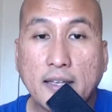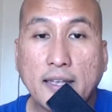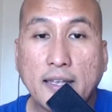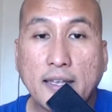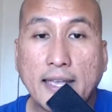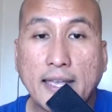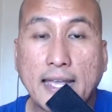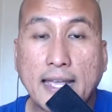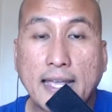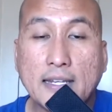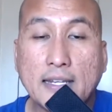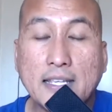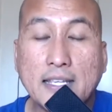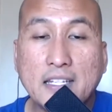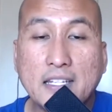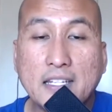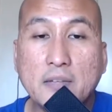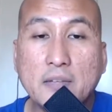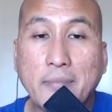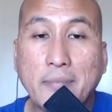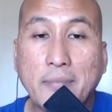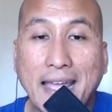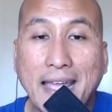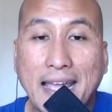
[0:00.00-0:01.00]
and he
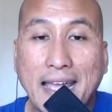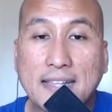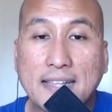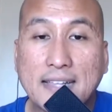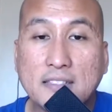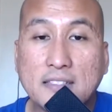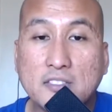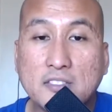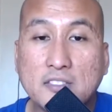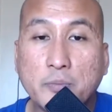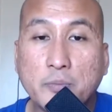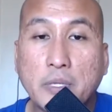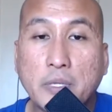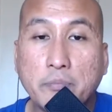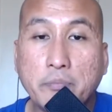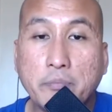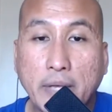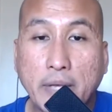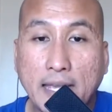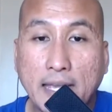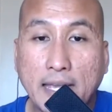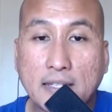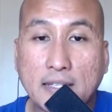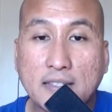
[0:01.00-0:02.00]
demands to be
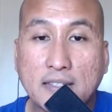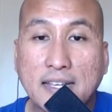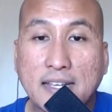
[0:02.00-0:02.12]
paid